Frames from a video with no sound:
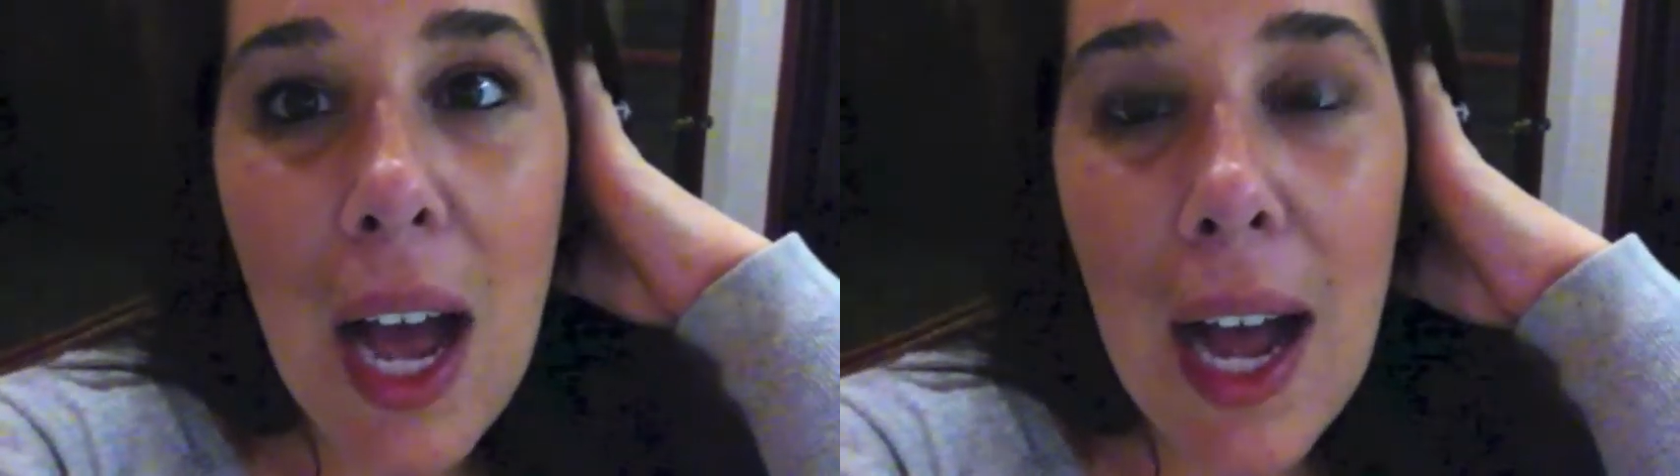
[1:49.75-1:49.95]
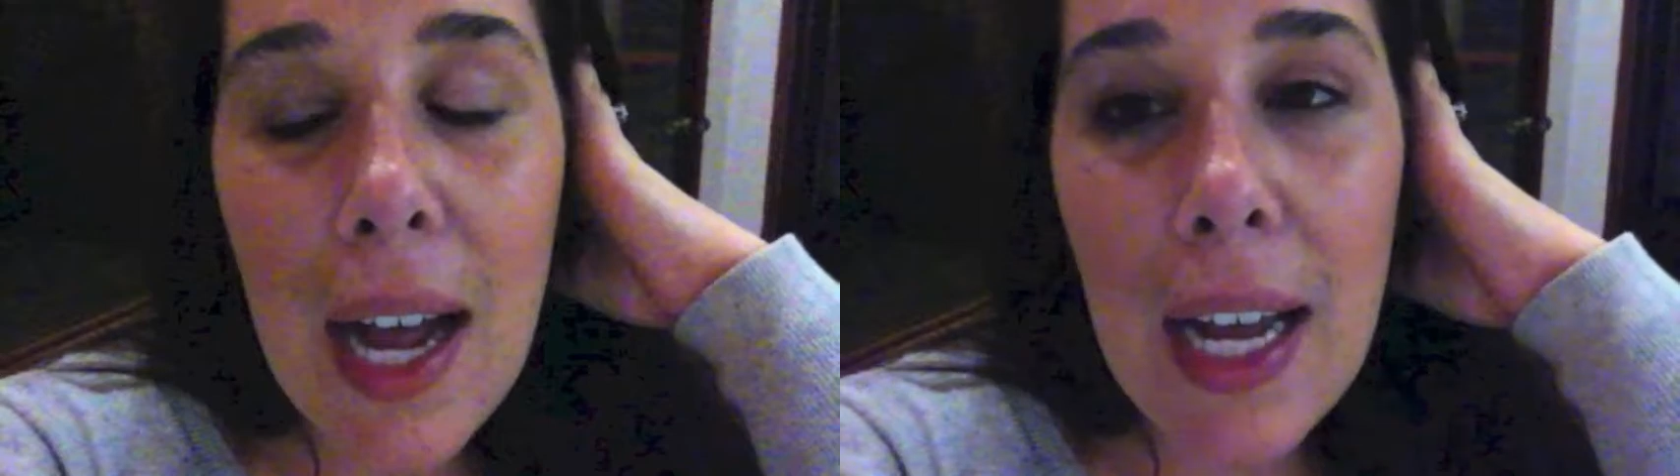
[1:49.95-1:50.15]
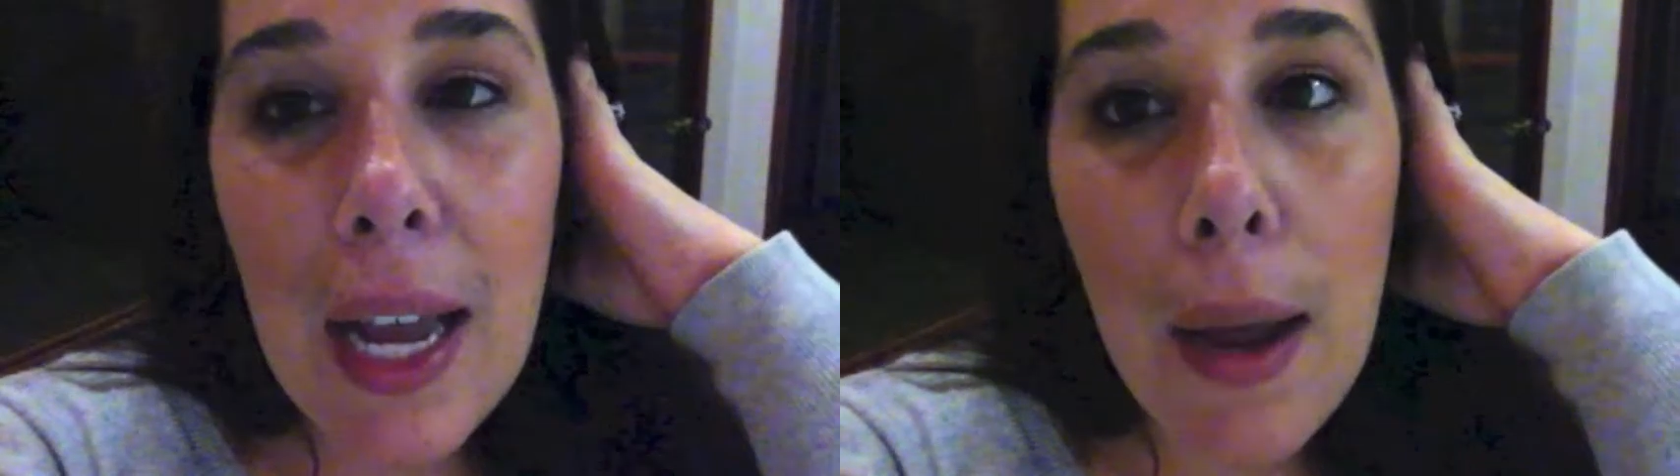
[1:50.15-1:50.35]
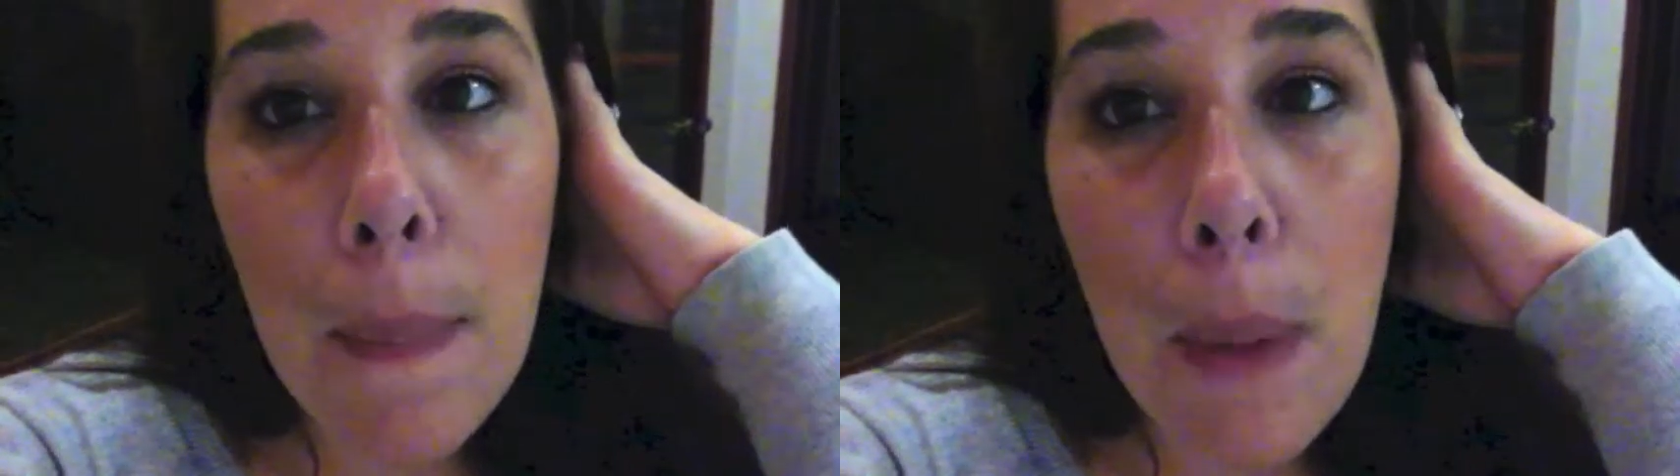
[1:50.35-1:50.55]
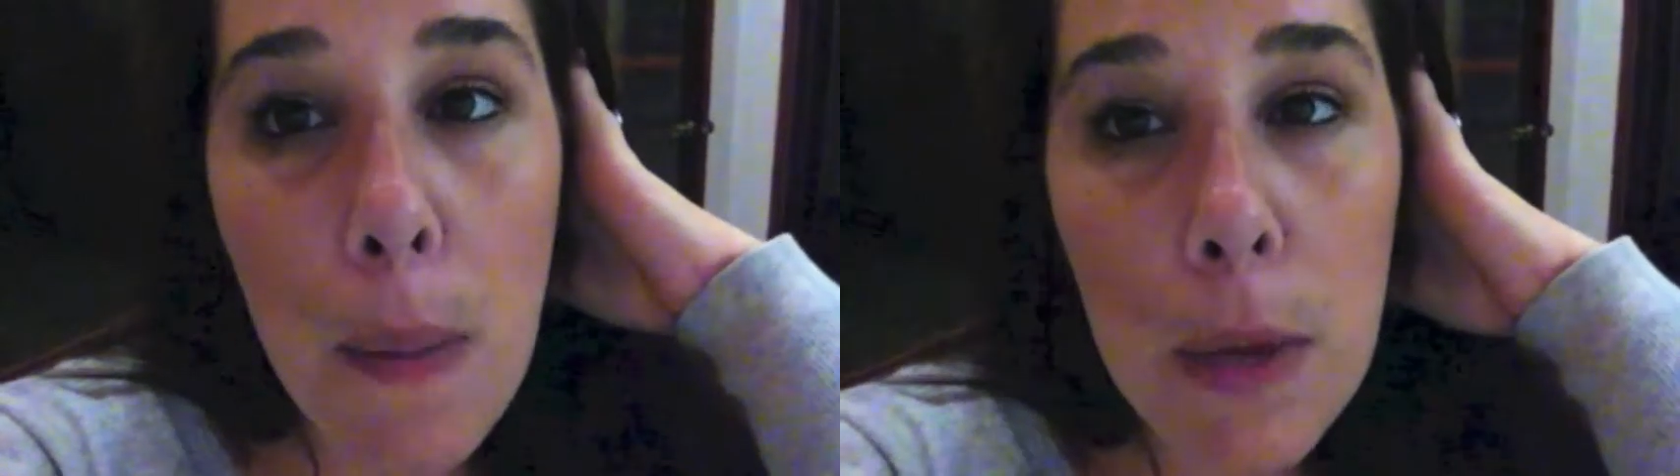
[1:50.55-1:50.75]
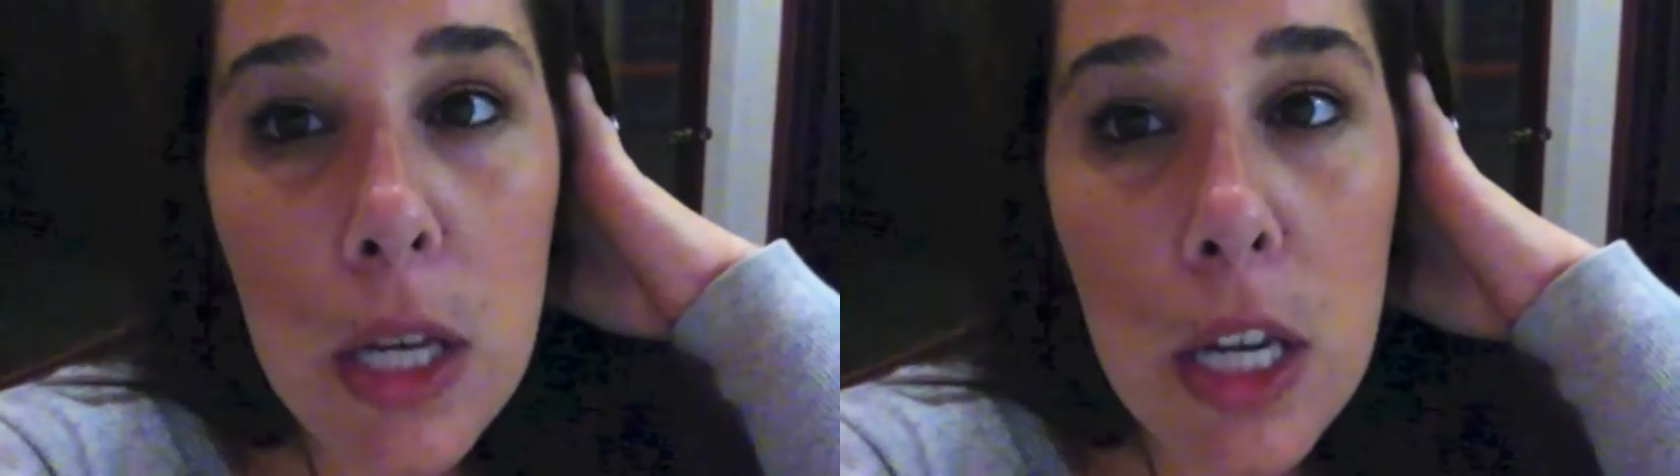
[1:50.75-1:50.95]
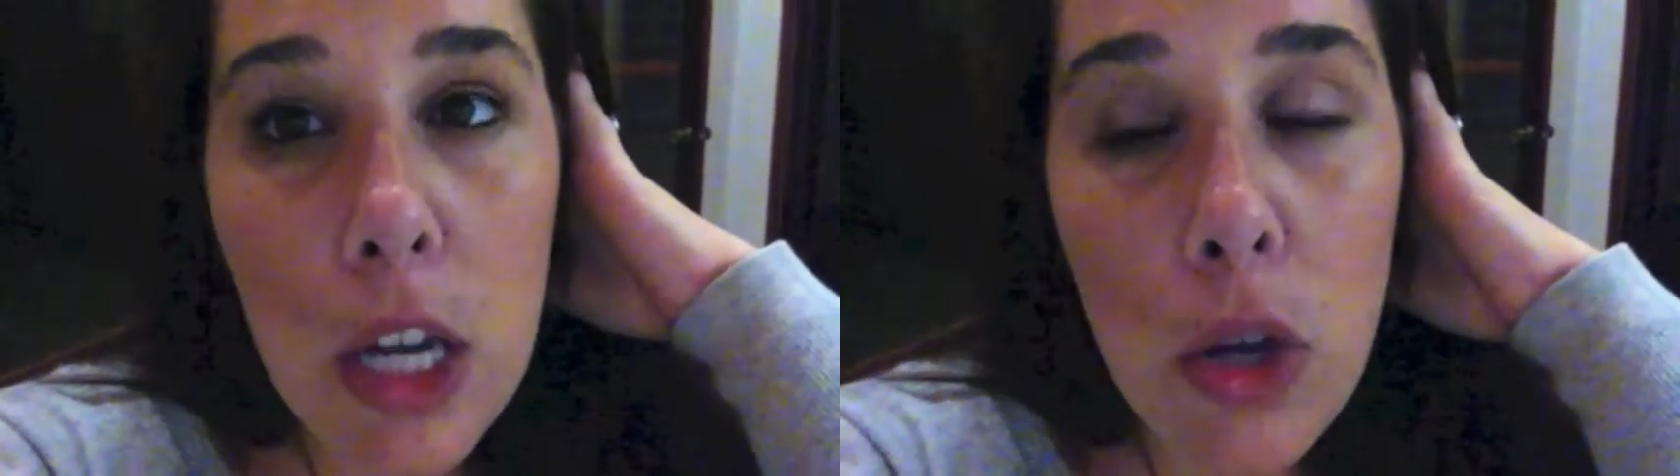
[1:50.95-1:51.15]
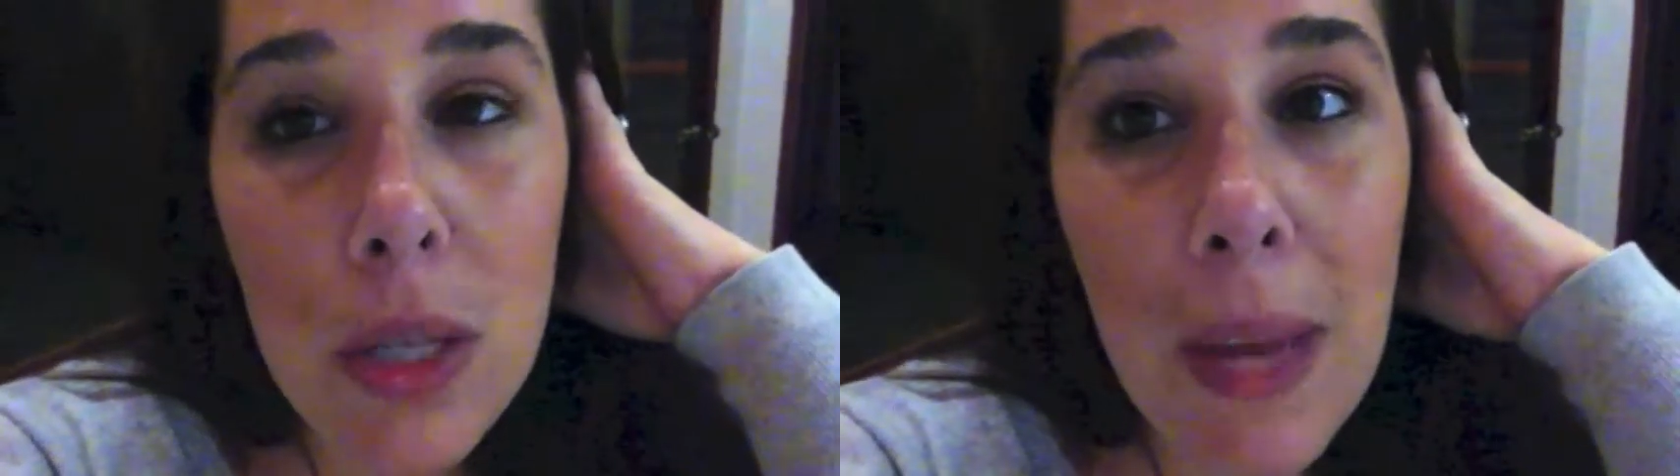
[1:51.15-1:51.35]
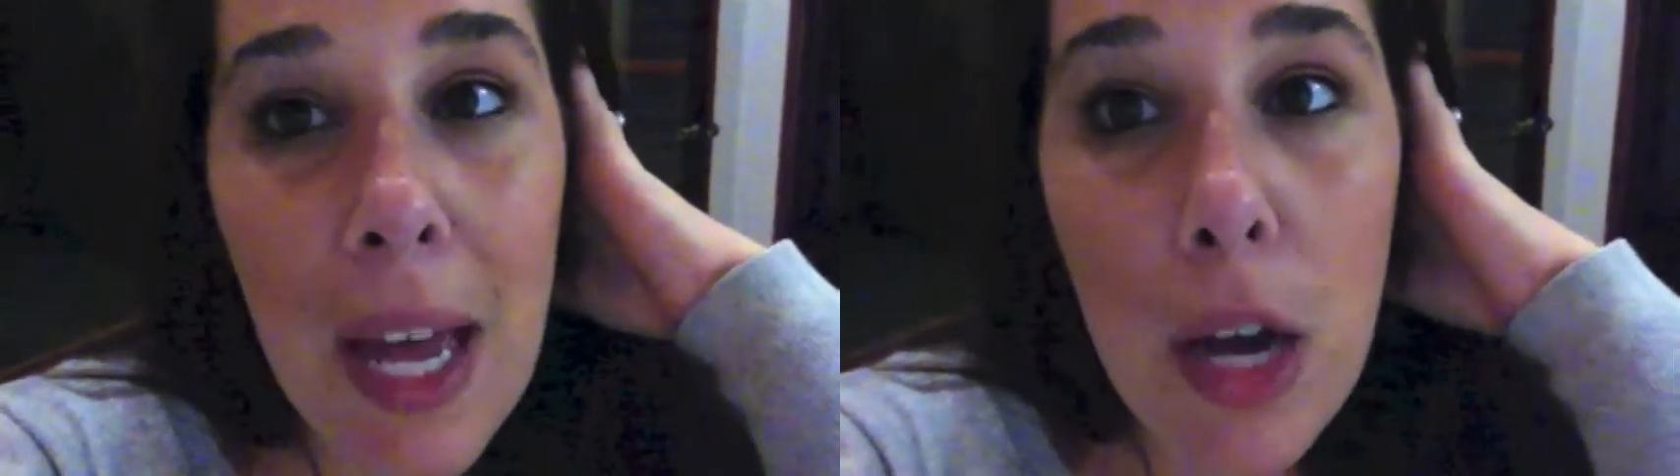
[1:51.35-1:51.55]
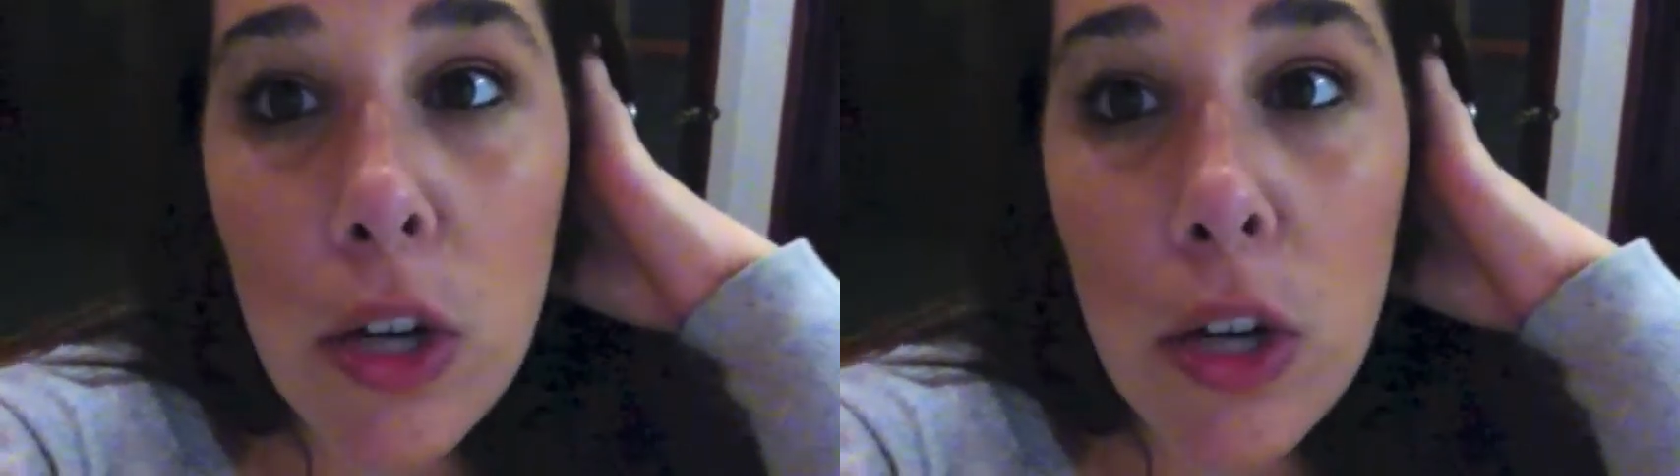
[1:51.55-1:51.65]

I am probably gonna go to bed